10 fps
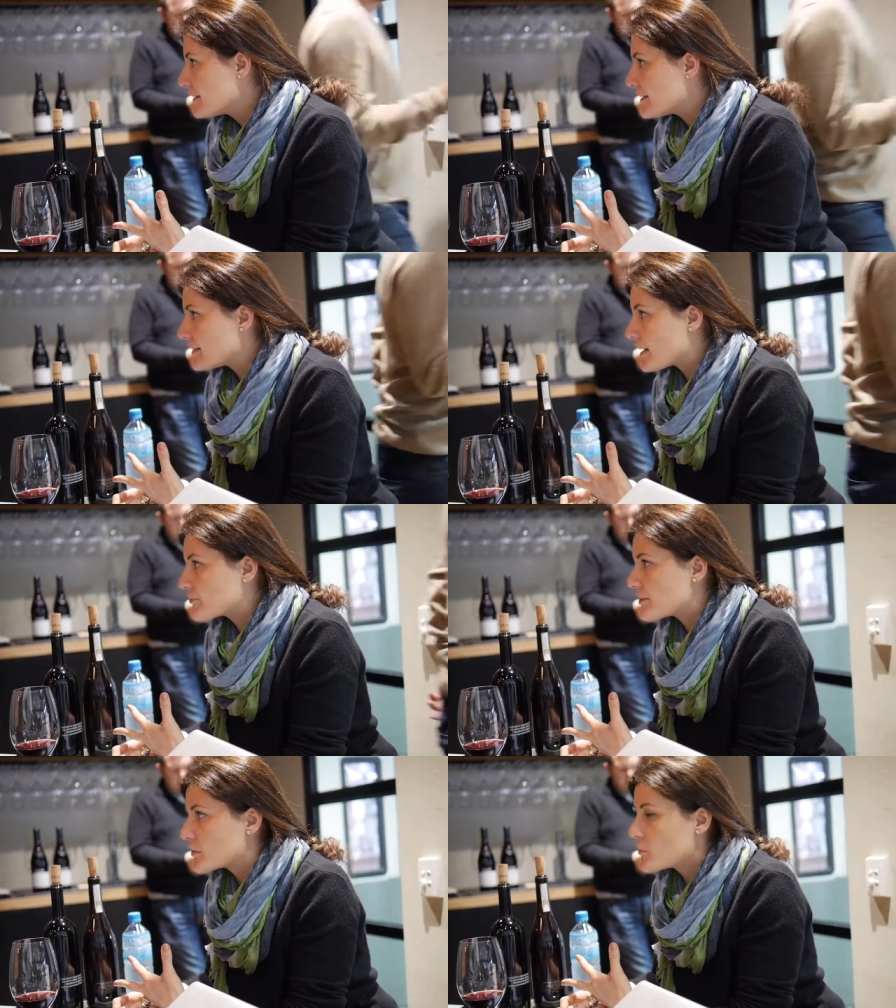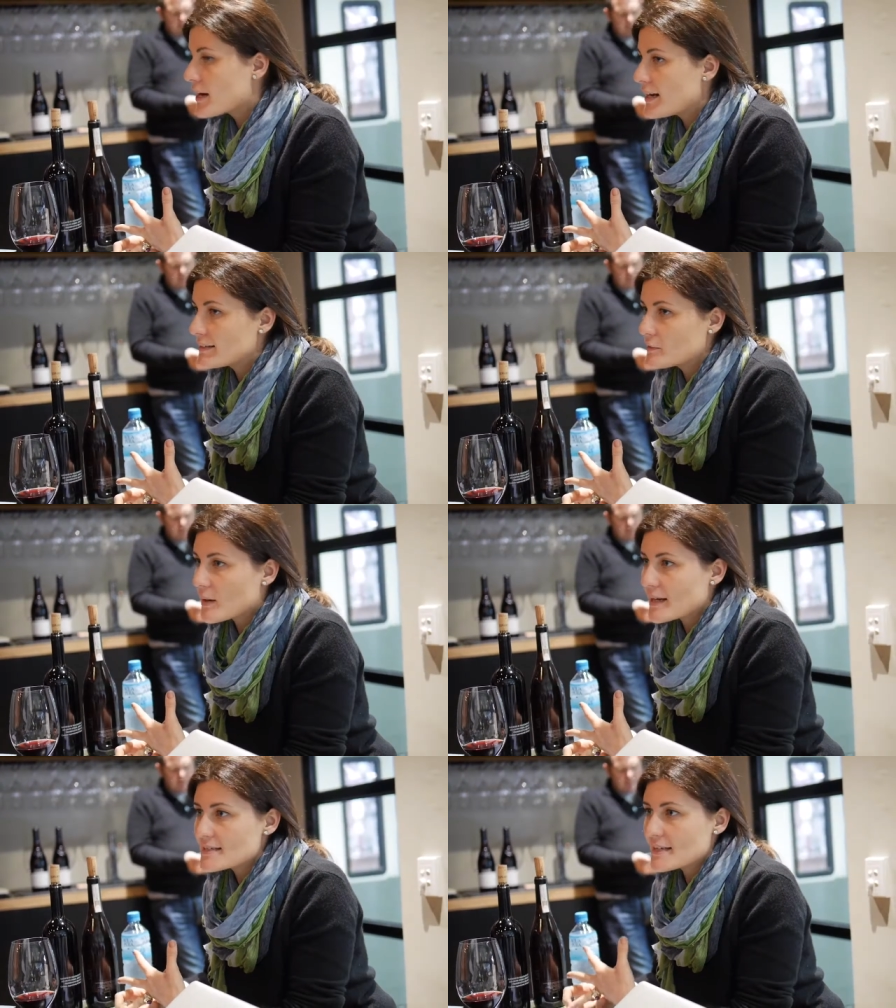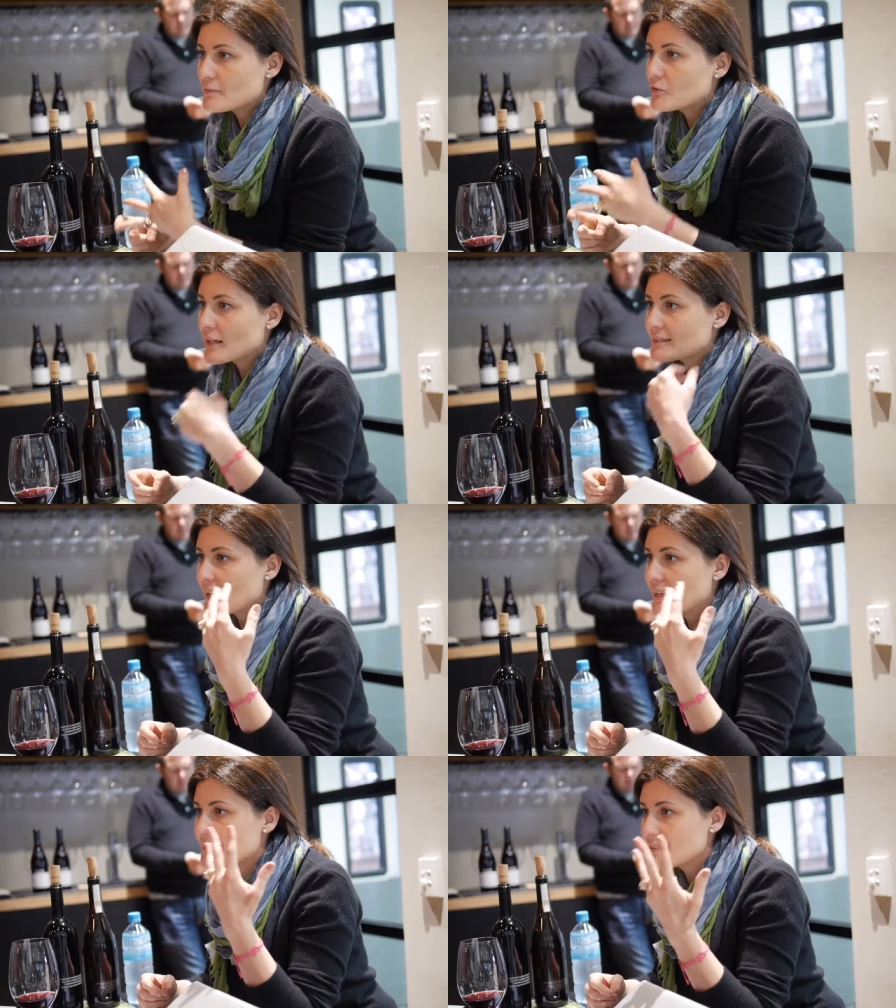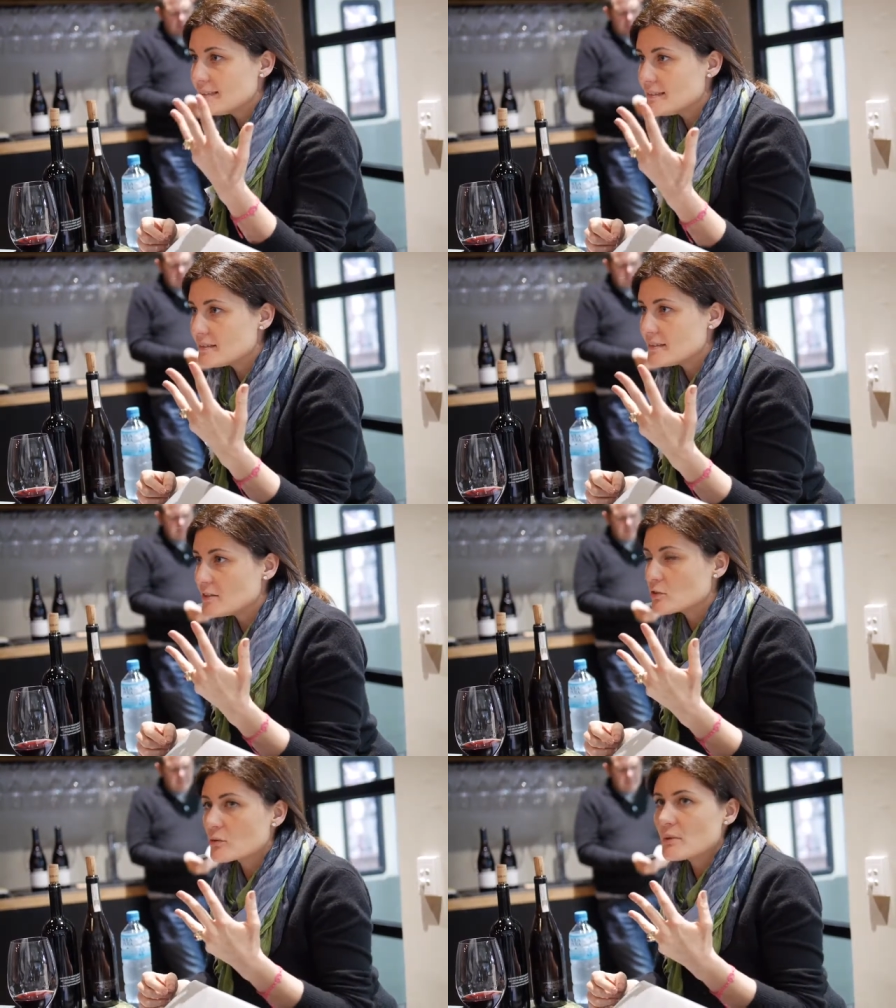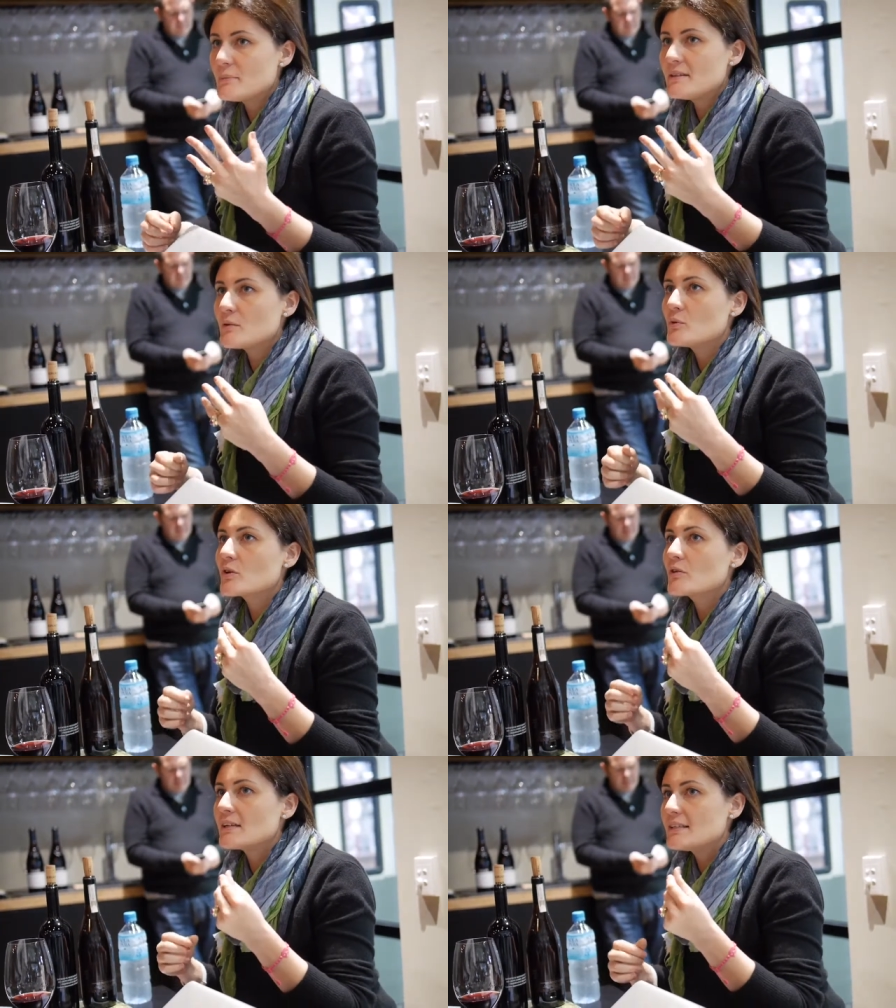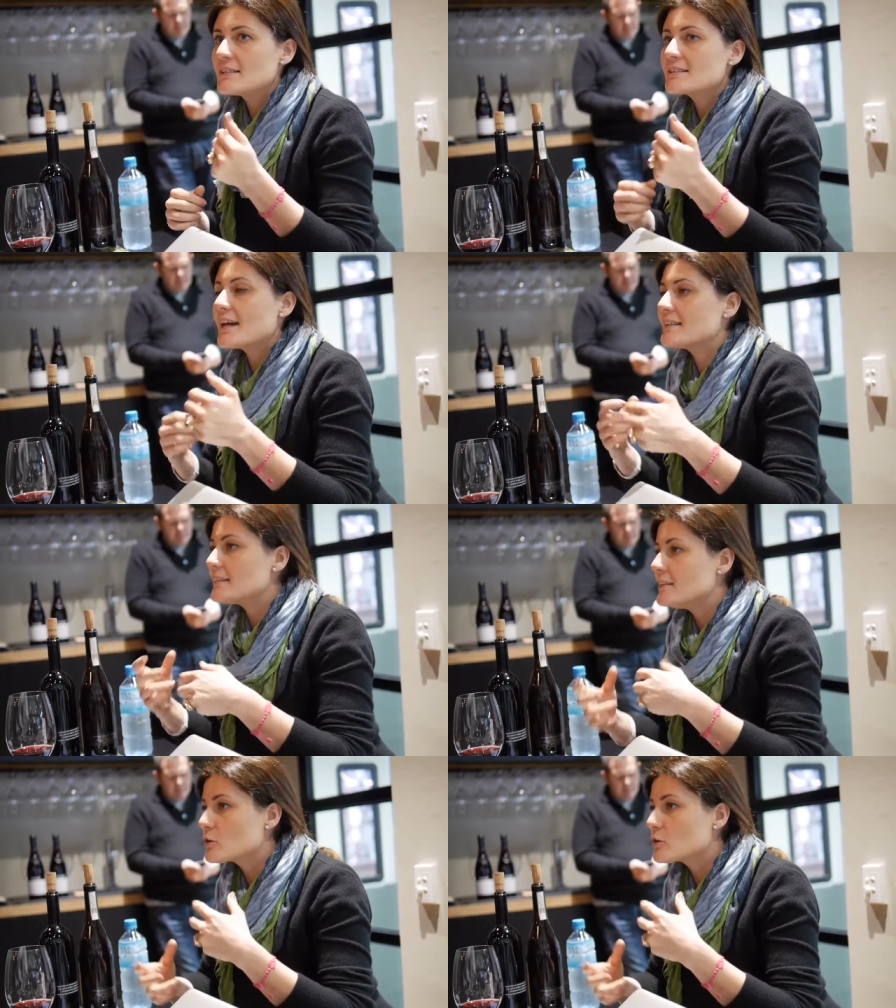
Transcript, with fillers: that after a while the wines had a volatile acidity or maybe they were already slightly